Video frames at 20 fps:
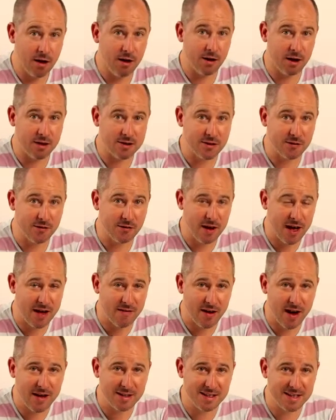Lots of
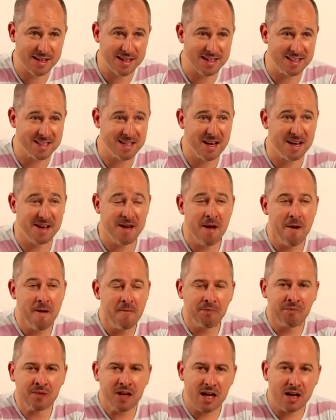flavour, as you can see.
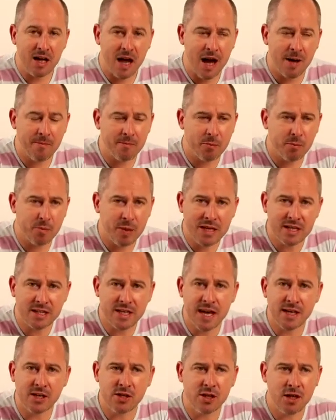Big
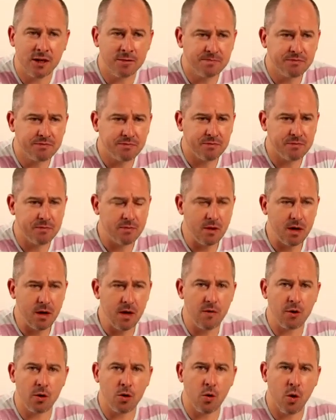texture,
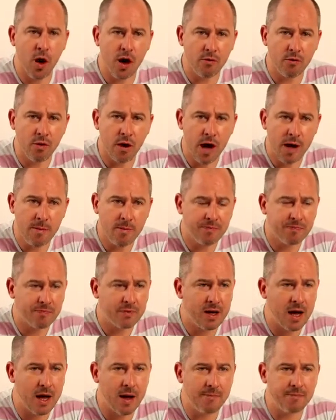quite ripe.
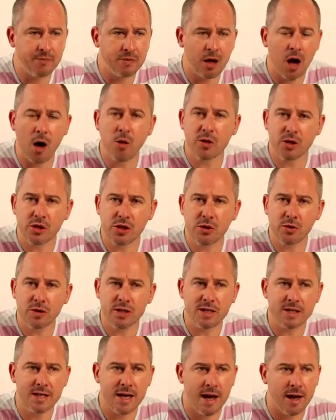I would chill
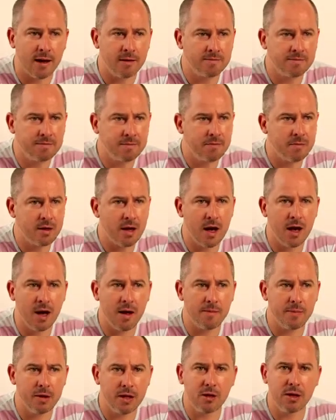this down.
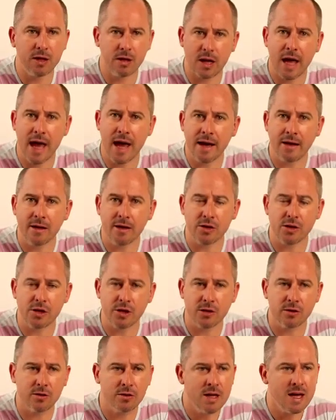It'll handle a
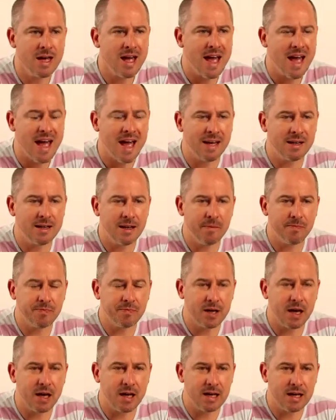chill. And
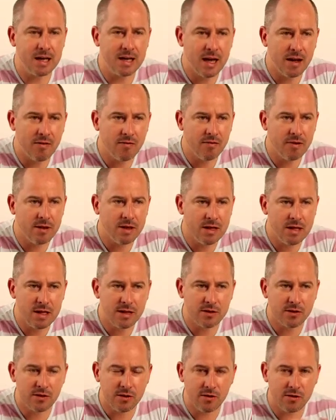a lovely
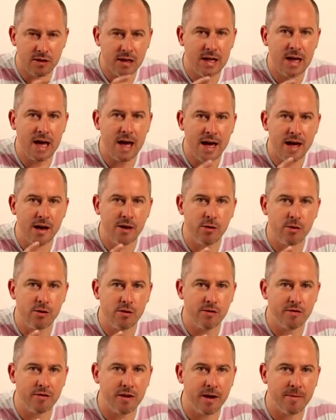sort of layer
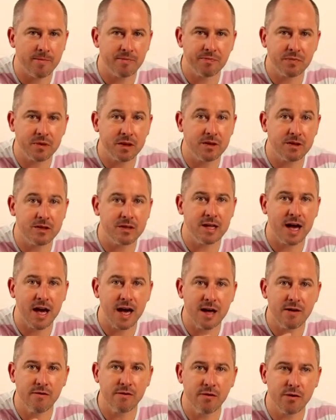of
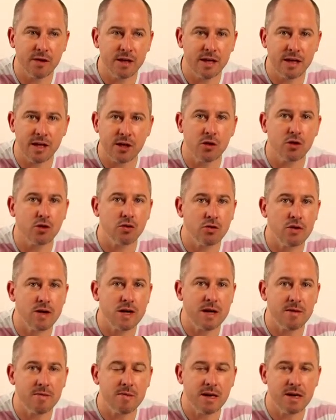savoury,
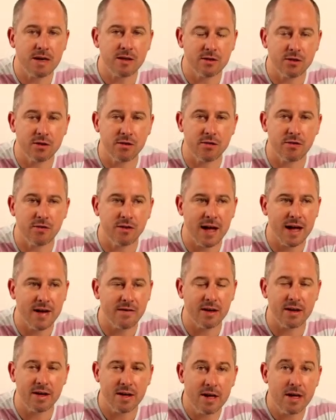creamy sort of
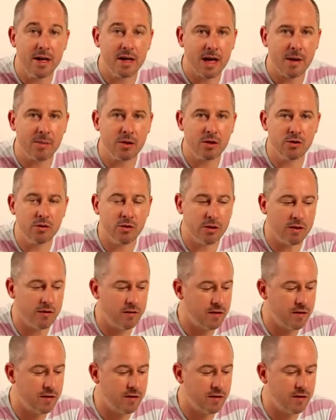flavour coming through on the